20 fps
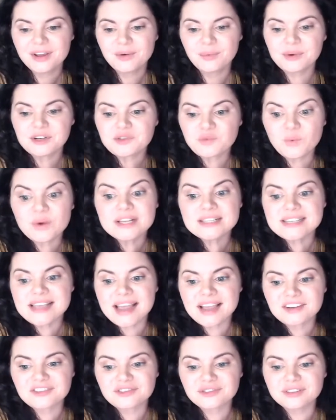which was
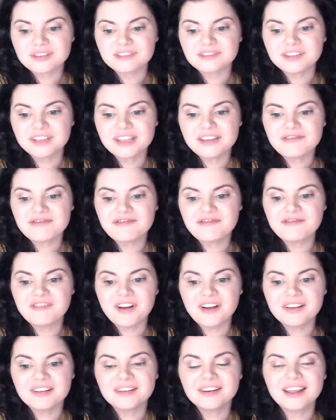actually really
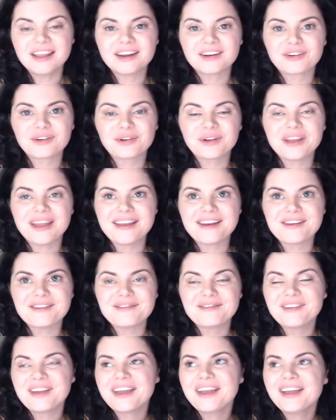fun and
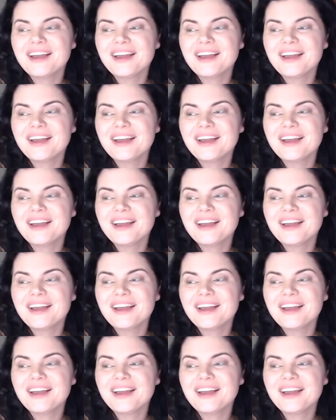creative.